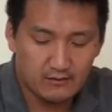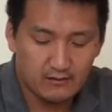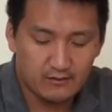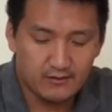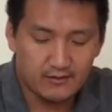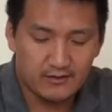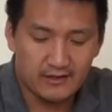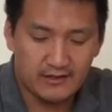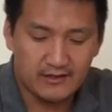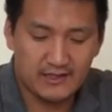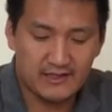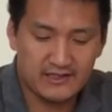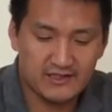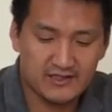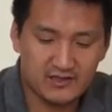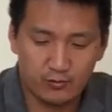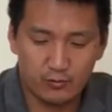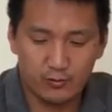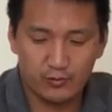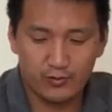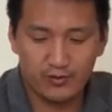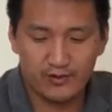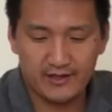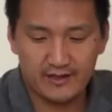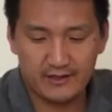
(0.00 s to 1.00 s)
The nice
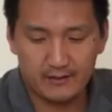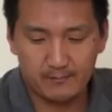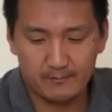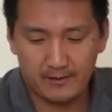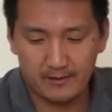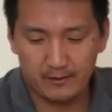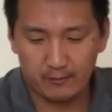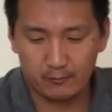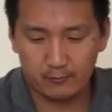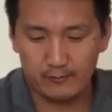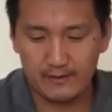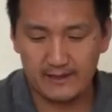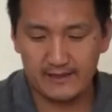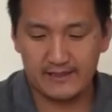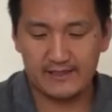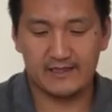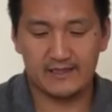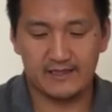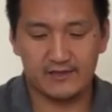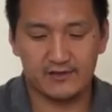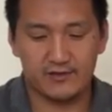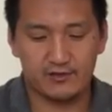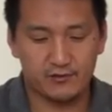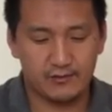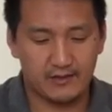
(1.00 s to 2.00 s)
cool thing about Areni
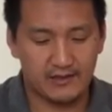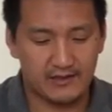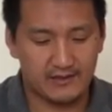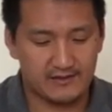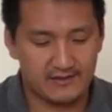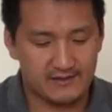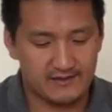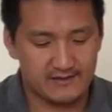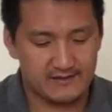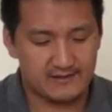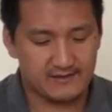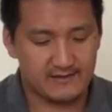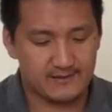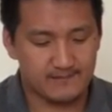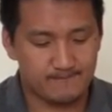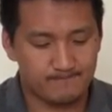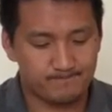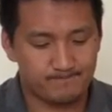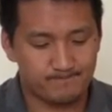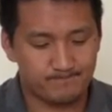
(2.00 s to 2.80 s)
is you get this